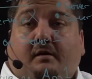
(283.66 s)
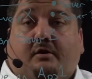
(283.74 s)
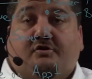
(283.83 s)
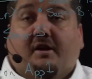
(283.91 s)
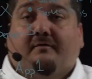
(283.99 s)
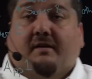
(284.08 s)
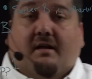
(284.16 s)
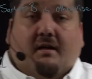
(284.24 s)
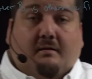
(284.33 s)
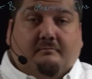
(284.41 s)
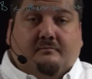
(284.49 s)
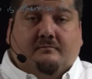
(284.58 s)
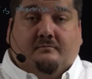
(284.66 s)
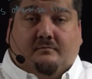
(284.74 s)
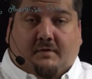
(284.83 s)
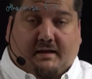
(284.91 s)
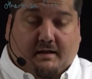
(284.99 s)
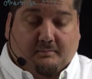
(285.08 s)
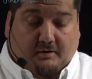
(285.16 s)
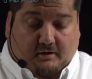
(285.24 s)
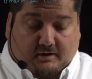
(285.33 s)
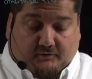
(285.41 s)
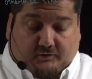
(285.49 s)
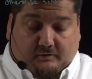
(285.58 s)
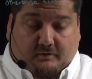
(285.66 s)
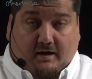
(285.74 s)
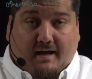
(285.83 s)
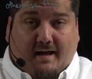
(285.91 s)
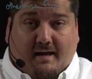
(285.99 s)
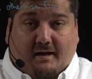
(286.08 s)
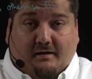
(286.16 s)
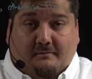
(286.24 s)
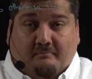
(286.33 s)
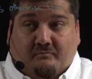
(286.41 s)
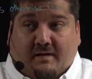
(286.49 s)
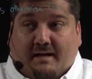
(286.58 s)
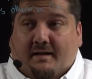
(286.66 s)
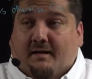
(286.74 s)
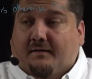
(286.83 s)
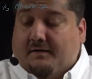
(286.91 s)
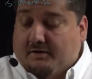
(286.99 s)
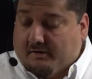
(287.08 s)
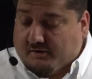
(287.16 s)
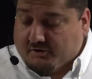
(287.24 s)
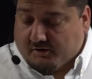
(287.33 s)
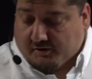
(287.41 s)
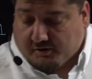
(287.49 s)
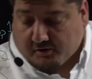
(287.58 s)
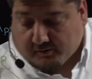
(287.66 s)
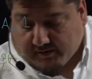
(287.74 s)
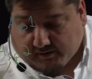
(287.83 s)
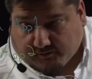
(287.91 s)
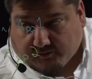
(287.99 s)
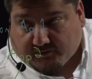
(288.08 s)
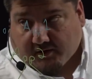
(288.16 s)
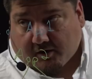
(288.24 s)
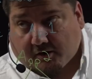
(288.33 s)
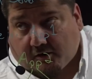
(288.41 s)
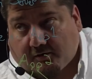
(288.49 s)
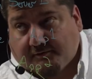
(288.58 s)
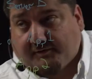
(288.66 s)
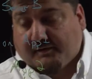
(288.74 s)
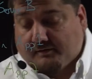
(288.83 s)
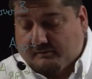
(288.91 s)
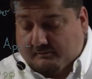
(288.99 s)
your JVM heap on server A, then you're actually going to go ahead and solve